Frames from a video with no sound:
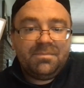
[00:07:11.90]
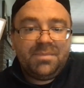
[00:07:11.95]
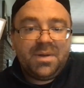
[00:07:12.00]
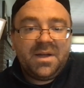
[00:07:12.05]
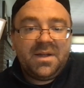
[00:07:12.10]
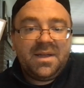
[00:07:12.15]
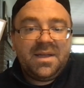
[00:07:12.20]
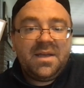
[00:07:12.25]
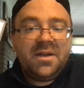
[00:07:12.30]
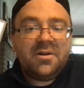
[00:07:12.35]

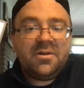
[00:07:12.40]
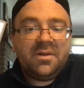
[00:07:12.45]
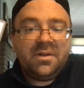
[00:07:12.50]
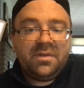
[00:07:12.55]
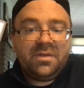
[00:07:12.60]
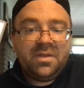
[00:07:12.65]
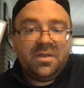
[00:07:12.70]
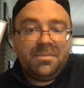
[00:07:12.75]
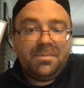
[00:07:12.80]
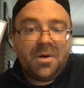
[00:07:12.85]
But here
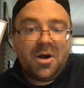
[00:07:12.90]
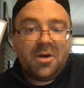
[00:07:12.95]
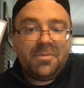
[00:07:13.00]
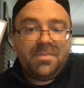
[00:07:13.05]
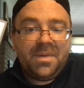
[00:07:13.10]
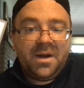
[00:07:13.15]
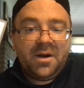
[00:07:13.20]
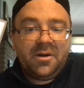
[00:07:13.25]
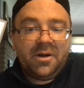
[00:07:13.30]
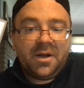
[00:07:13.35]
is the
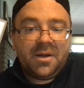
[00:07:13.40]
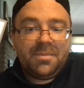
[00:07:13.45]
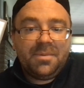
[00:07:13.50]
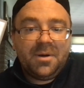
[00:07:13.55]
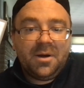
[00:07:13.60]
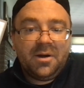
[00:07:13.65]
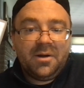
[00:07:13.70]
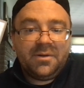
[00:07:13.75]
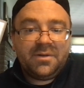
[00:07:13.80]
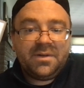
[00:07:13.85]
barbaric
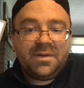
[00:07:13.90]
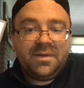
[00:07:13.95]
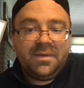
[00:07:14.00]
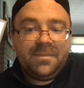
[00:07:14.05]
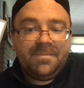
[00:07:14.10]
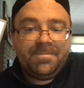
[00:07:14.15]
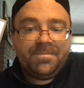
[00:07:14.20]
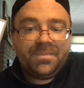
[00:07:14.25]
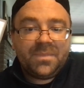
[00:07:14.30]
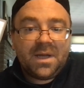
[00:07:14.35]
part.
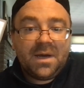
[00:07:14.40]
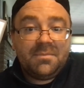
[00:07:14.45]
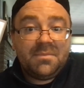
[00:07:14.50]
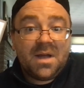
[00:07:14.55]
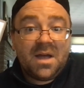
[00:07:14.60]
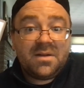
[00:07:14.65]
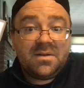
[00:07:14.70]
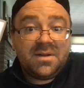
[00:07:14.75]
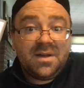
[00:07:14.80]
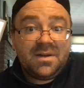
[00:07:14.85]
I'm
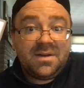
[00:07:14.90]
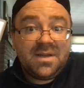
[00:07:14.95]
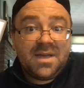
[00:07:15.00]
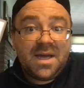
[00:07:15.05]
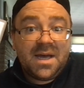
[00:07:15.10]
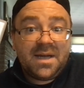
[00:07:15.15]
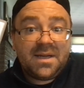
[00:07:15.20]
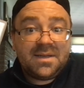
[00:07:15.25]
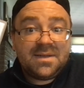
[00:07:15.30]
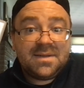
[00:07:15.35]
not done
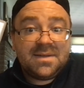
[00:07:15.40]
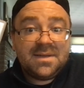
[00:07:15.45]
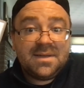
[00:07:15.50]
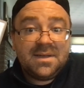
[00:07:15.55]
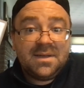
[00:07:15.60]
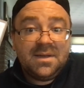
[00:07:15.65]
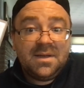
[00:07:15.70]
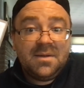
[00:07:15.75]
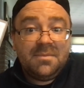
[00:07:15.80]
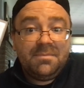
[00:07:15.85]
yet.
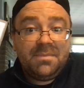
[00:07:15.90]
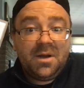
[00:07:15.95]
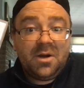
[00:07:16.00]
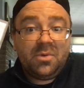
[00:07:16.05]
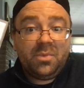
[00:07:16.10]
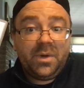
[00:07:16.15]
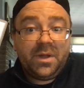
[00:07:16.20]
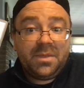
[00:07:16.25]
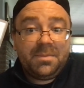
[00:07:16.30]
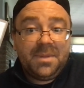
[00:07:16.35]
Bear
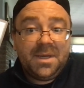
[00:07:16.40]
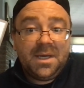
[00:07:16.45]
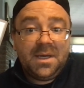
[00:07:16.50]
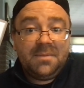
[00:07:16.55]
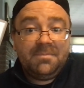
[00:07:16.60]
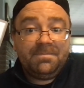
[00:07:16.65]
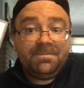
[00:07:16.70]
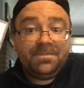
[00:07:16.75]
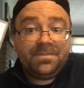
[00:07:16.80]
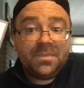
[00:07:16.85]
with
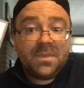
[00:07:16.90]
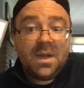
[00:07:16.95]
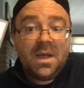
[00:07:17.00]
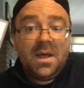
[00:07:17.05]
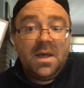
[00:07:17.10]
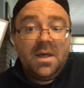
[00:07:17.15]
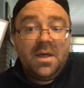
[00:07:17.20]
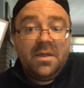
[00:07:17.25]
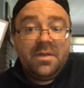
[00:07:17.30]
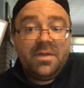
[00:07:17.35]
me.
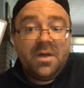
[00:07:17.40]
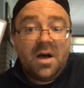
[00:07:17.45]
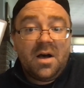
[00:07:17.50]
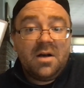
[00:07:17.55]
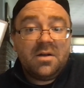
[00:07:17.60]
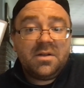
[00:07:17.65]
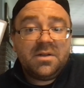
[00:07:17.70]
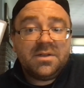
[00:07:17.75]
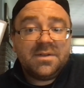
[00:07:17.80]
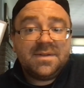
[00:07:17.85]
The
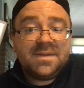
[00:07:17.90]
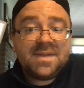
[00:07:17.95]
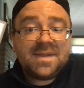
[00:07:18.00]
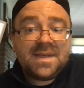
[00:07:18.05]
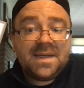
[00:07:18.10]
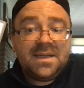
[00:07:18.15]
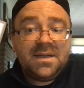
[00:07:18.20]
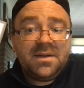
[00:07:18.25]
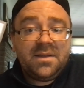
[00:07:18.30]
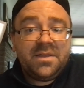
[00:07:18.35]
uncle
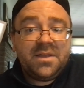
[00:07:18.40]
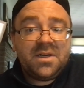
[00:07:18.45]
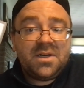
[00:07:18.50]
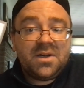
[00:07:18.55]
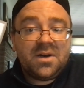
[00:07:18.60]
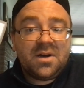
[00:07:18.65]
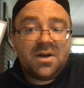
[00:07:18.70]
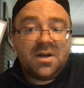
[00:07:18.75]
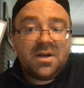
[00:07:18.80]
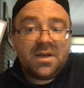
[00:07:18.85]
skinned the
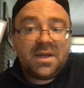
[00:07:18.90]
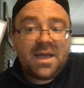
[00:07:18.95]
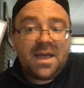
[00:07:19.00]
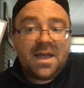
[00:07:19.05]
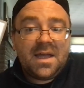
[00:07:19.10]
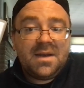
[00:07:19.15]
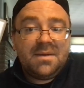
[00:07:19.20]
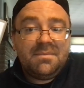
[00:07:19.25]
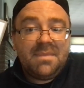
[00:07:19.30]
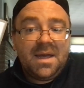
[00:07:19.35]
dog
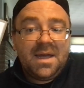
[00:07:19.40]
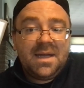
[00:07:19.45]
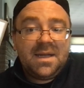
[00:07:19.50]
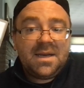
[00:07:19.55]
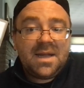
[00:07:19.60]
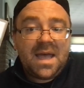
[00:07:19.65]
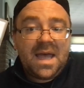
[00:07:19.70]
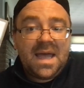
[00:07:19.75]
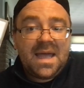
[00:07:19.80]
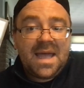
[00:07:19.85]
and
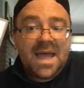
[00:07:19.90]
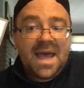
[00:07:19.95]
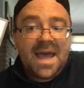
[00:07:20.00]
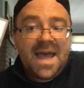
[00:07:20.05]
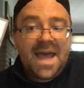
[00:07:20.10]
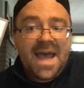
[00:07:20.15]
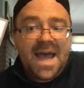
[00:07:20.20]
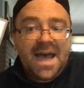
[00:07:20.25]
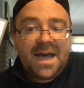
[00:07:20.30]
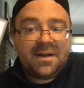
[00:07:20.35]
made a
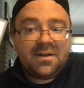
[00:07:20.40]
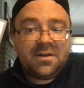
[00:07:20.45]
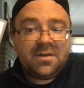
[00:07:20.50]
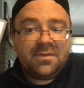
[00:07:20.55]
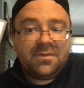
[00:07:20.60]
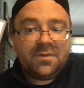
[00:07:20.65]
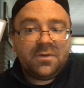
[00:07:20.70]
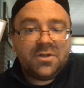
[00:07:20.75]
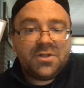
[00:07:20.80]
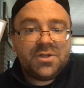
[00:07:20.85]
hat
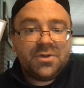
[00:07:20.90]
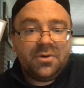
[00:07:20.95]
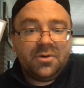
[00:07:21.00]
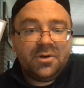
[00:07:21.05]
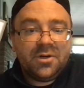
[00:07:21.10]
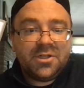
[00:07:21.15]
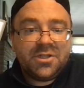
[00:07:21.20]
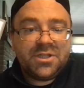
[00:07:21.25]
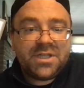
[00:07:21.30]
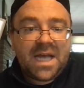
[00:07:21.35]
for
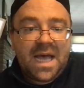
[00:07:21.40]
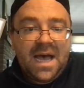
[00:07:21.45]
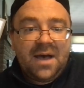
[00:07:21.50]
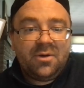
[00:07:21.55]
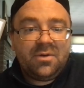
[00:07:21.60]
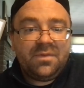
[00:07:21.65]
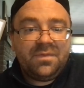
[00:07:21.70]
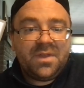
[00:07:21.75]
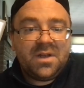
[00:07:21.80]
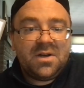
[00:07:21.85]
George
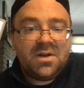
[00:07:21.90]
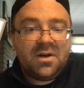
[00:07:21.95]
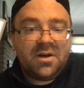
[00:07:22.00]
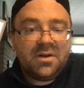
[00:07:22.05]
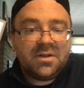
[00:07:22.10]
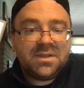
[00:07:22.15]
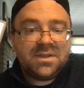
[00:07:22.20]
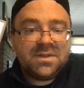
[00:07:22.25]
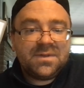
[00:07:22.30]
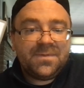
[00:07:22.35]
out of the
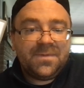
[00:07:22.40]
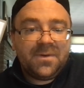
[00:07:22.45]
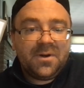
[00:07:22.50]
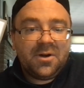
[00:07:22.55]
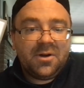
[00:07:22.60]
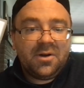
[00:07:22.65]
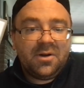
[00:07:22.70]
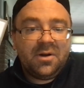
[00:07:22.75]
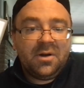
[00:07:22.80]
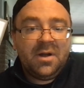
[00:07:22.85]
dog's
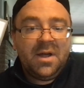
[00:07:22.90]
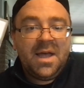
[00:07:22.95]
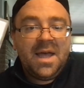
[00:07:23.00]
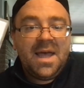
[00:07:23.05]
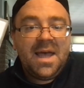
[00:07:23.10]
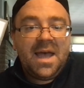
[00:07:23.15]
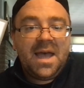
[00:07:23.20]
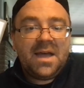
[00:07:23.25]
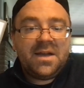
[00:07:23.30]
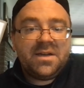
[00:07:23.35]
fur
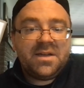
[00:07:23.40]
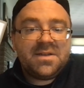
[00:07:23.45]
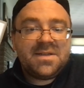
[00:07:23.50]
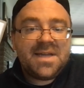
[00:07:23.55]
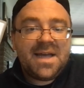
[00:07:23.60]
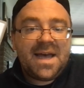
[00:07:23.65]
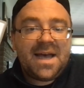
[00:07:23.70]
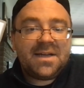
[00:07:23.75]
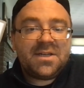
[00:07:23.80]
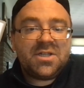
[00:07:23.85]
and
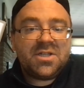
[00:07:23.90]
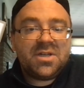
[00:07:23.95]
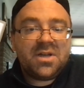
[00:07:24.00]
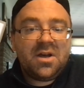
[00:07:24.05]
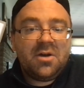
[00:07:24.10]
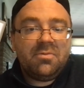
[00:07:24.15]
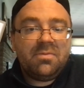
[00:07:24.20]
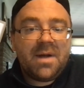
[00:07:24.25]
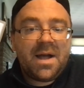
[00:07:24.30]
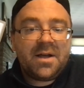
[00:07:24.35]
attached
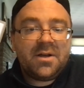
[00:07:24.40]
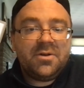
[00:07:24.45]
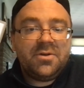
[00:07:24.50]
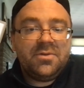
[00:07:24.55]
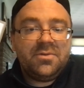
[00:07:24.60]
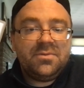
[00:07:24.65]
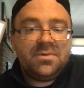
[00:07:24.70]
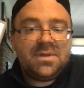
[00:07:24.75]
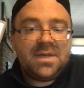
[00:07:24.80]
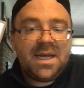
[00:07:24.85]
a
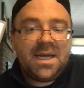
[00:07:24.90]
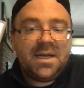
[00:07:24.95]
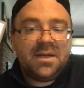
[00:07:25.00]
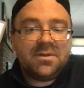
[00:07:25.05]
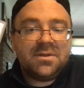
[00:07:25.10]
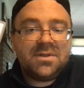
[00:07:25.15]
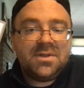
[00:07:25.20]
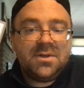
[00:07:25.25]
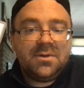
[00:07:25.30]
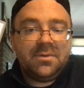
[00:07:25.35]
raccoon
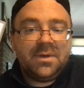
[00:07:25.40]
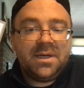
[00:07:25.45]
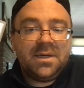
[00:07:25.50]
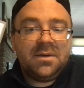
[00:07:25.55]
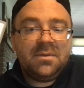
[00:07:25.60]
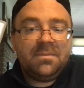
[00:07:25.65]
tail to it.